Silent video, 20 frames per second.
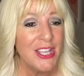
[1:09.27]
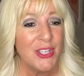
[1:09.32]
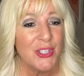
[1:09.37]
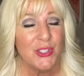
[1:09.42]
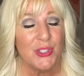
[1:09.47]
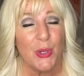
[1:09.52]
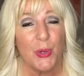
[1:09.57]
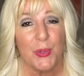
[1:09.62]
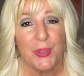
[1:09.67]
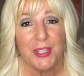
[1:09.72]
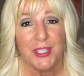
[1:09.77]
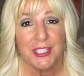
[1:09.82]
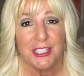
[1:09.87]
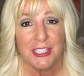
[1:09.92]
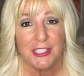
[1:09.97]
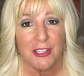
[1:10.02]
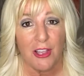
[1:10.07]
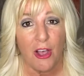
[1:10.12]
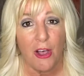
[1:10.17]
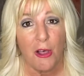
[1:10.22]
So this
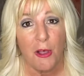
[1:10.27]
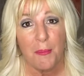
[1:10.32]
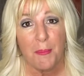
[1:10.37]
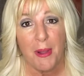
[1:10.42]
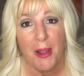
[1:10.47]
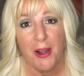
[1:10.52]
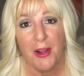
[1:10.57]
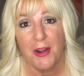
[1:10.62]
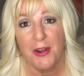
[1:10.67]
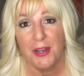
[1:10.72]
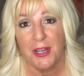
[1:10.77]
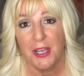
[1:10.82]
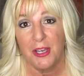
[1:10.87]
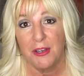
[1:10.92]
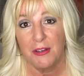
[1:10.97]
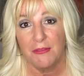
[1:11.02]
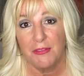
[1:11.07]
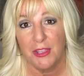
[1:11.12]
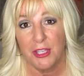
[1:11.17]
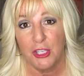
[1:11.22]
is all part
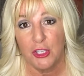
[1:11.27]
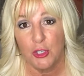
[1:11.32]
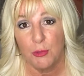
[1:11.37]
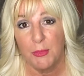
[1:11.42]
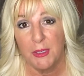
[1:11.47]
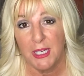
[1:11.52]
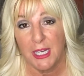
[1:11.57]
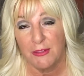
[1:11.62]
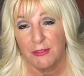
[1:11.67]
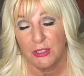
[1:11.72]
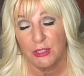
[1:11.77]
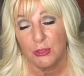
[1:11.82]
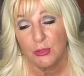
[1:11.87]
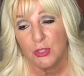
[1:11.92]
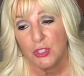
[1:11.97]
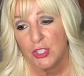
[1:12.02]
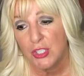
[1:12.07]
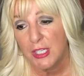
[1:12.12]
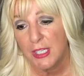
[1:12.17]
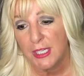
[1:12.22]
of the human
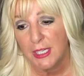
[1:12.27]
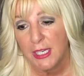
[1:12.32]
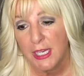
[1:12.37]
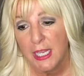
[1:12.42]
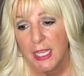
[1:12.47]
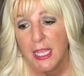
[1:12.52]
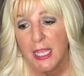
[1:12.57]
evolution.